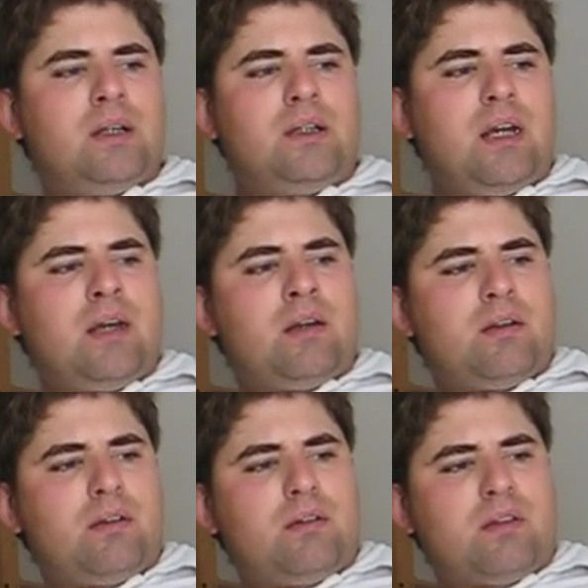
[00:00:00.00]
the
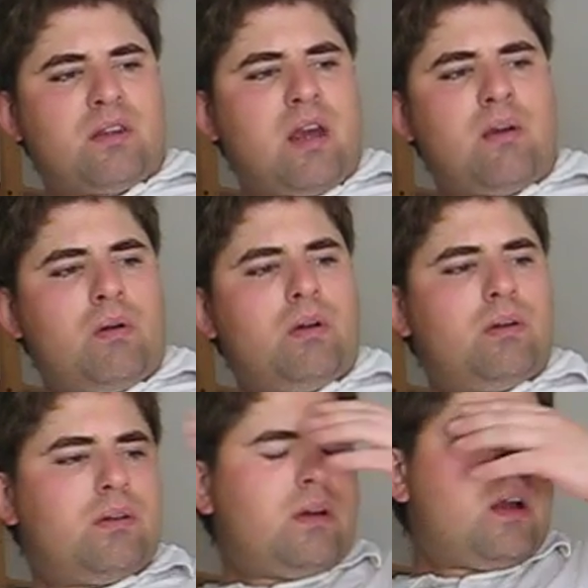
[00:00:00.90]
thing
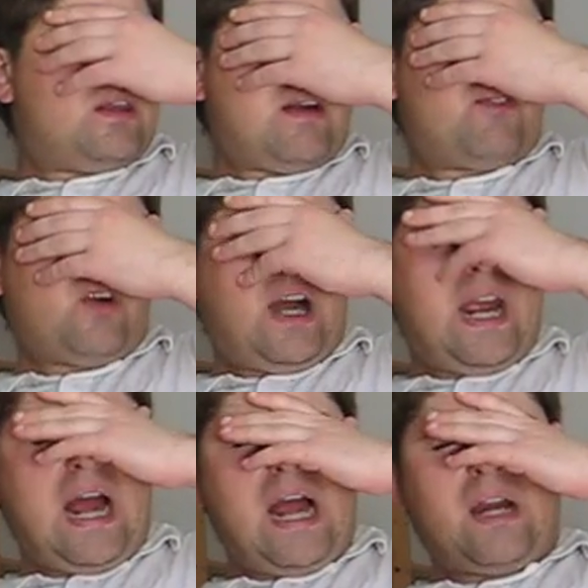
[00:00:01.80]
that
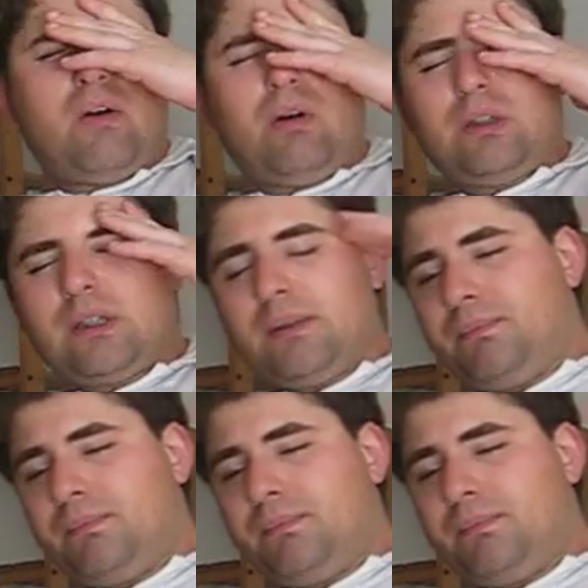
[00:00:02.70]
I called